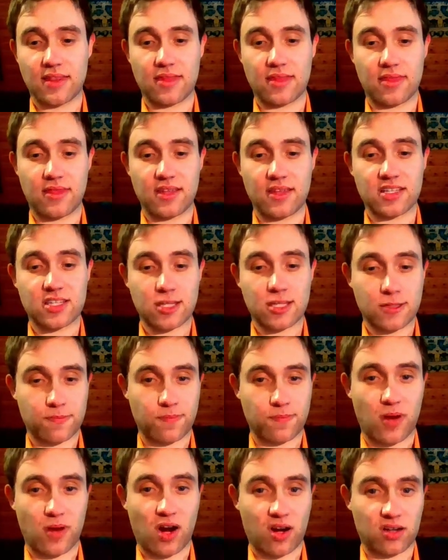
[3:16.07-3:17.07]
This
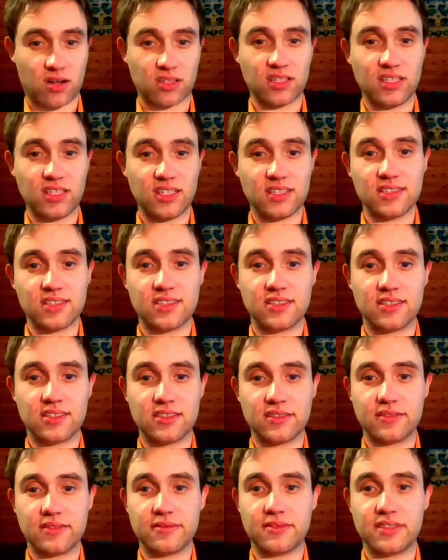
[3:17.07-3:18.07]
party
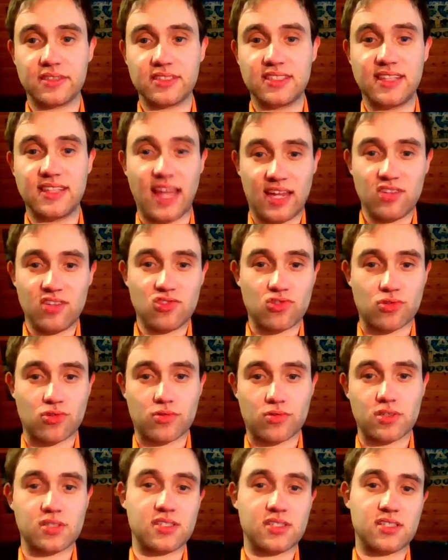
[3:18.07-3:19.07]
is
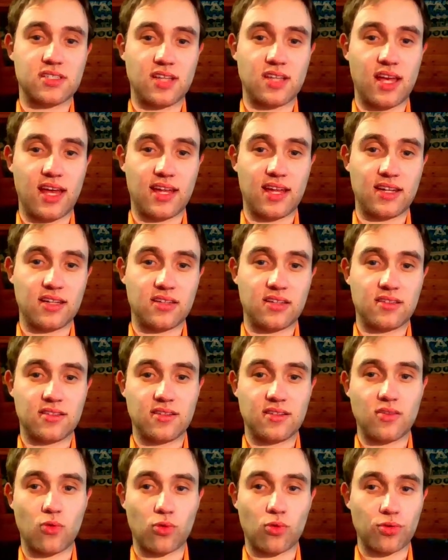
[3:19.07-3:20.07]
dangerous, and
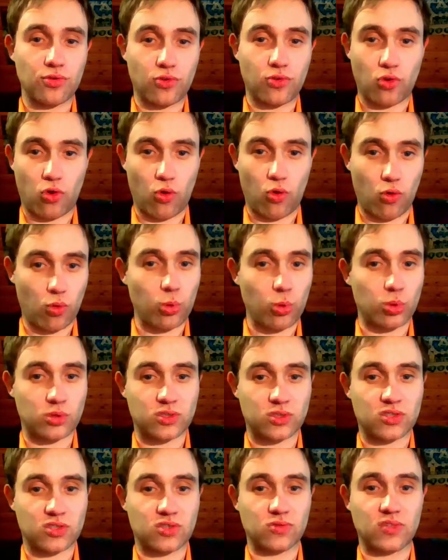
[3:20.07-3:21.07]
all the
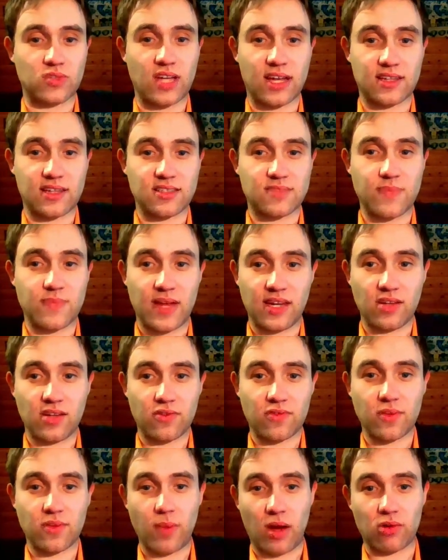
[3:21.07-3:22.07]
calls to get as many
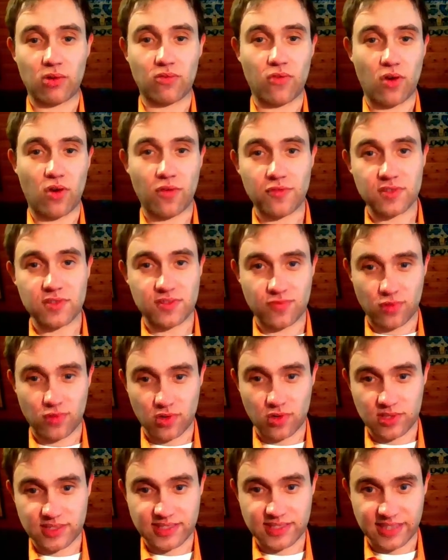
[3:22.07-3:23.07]
of them out of office for
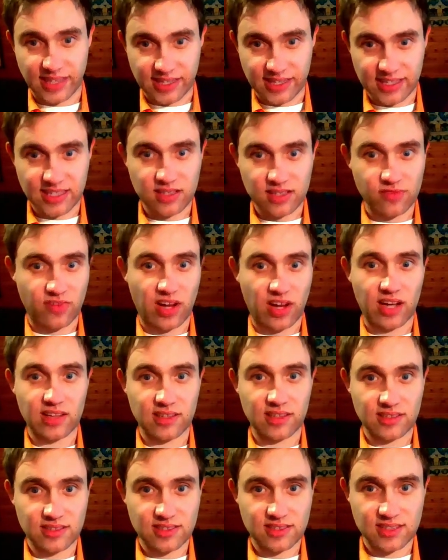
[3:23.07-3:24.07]
inciting the
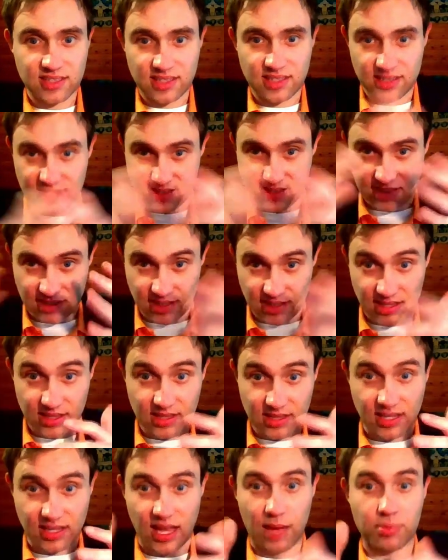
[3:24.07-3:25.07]
violence in
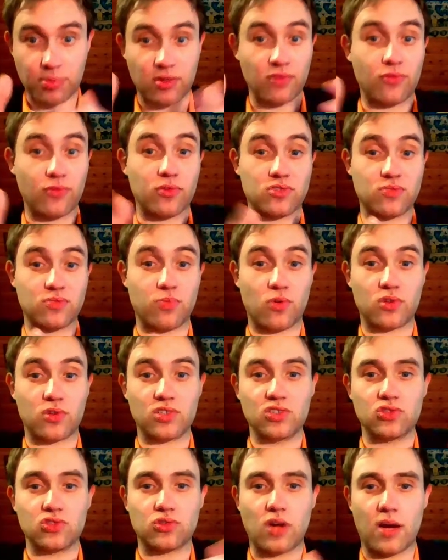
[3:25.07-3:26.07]
the Capitol, for
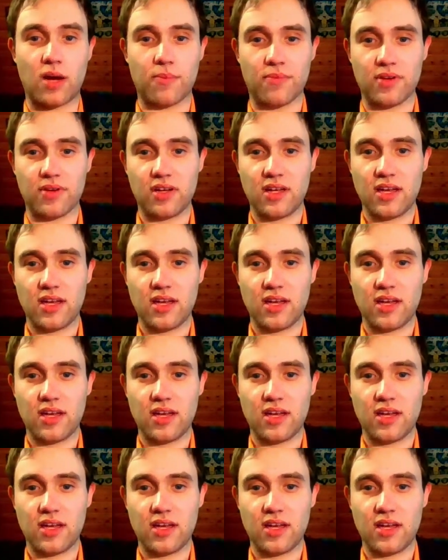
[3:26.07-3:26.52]
supporting Trump,